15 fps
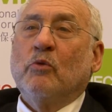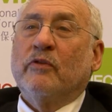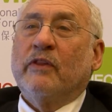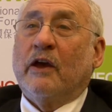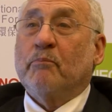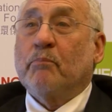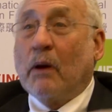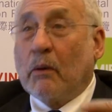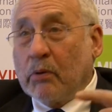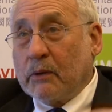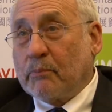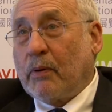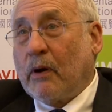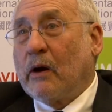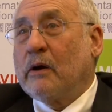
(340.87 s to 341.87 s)
Will they have
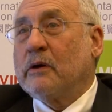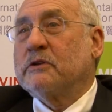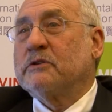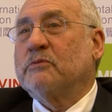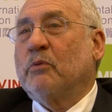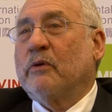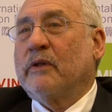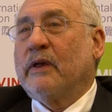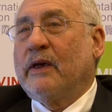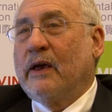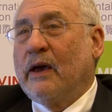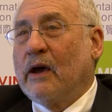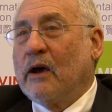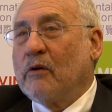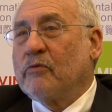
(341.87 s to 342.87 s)
public parks? Will they
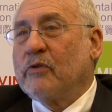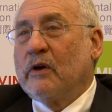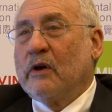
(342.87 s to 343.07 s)
have